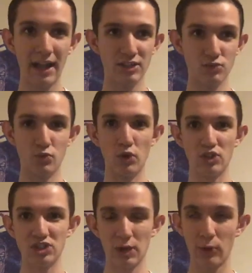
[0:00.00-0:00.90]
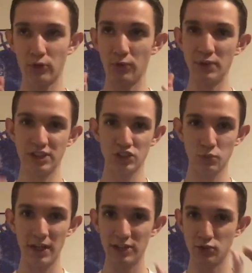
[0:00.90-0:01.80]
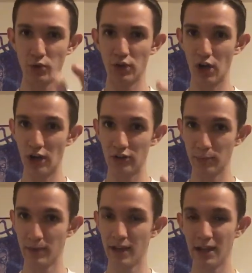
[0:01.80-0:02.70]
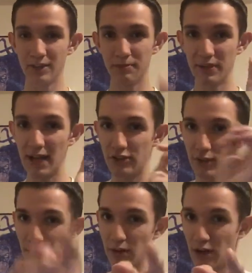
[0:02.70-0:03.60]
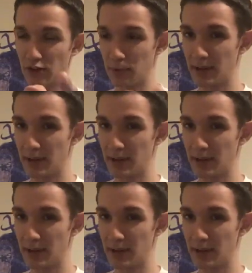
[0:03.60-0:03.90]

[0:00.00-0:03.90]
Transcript: It's really subtle. It's really sweet. It's really awesome. But that's definitely awesome.